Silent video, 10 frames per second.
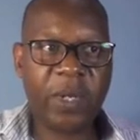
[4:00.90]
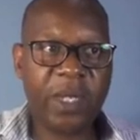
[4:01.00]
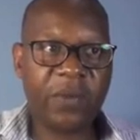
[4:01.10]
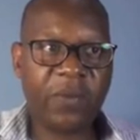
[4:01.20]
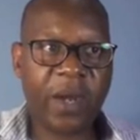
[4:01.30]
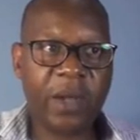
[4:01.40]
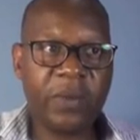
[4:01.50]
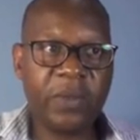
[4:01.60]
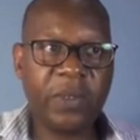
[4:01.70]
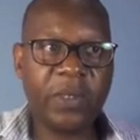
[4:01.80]
these
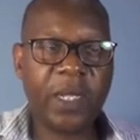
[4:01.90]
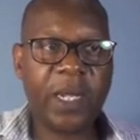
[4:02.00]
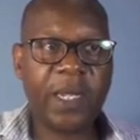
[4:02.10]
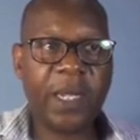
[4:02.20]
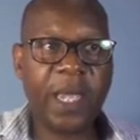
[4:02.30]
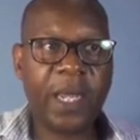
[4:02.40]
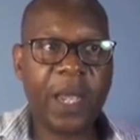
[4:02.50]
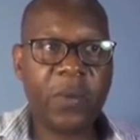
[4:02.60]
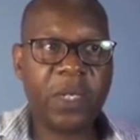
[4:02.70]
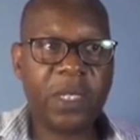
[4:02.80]
values, and then
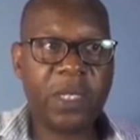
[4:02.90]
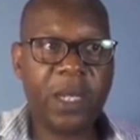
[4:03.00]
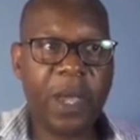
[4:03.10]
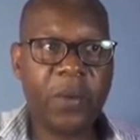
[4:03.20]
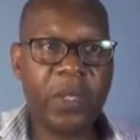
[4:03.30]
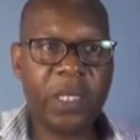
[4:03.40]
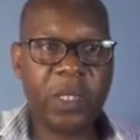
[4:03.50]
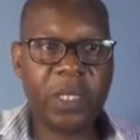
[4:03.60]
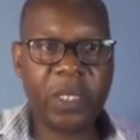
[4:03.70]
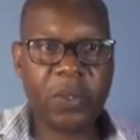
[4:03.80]
I will
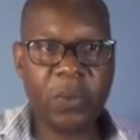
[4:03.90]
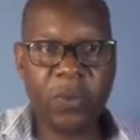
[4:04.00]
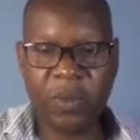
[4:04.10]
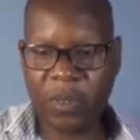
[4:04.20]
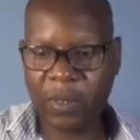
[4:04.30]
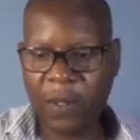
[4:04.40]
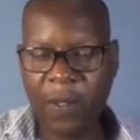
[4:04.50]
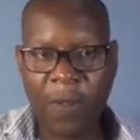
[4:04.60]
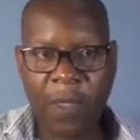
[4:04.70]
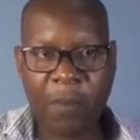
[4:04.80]
choose
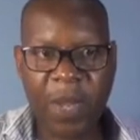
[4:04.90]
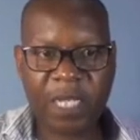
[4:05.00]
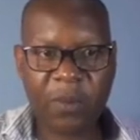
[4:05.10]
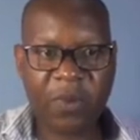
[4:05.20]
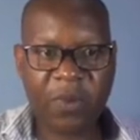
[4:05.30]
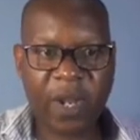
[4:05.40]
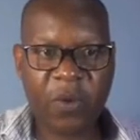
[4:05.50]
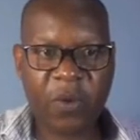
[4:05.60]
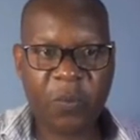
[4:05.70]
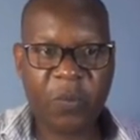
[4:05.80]
maximum
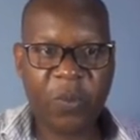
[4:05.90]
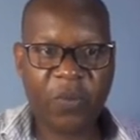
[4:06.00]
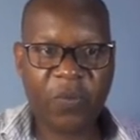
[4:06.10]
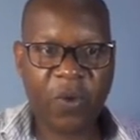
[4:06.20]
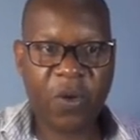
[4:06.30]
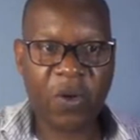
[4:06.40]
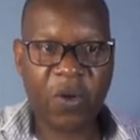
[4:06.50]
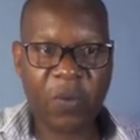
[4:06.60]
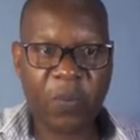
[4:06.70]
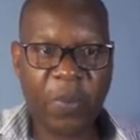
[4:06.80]
value for